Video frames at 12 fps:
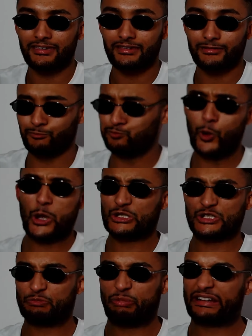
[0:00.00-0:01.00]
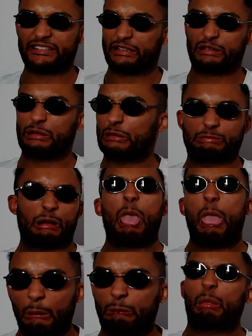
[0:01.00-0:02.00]
What a spectacle!
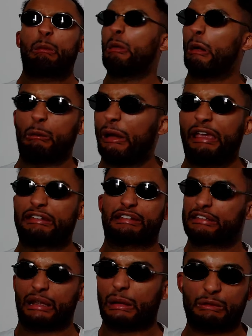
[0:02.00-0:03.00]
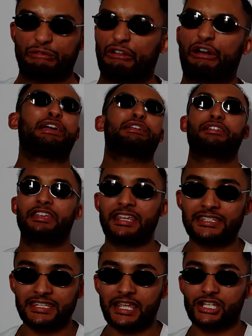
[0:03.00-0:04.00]
What a way to sell the fight!
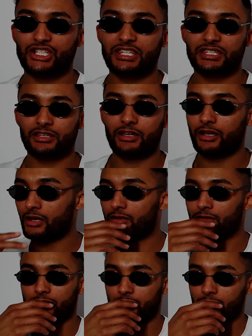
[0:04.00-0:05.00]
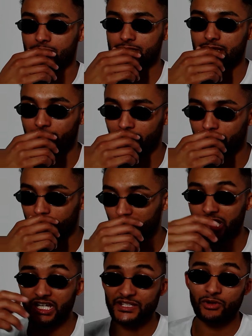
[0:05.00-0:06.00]
It's actually. I, I don't know what to say, man.
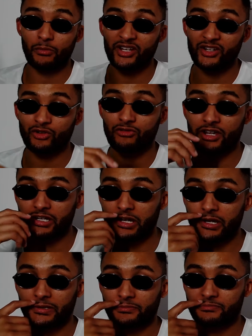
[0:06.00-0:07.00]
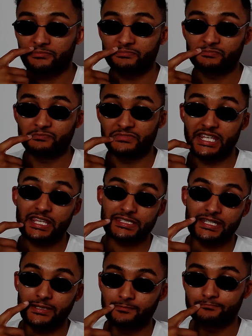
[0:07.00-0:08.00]
Charlie's probably an alright guy.
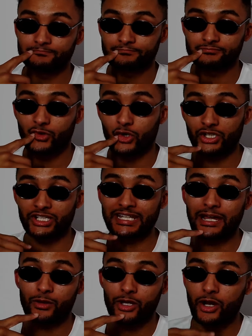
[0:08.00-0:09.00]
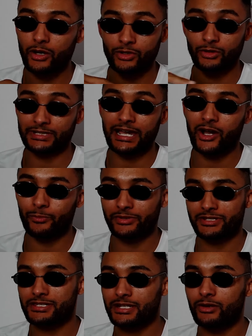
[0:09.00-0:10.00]
Zesty. On the down low, no doubt, but
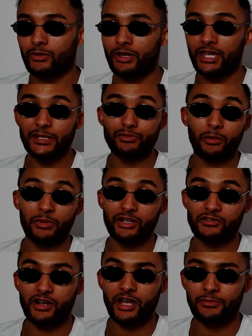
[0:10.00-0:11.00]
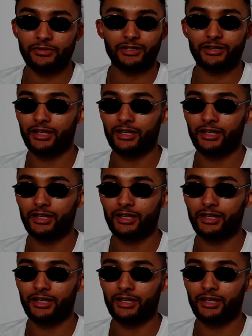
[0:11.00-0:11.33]
still, he's probably alright, but.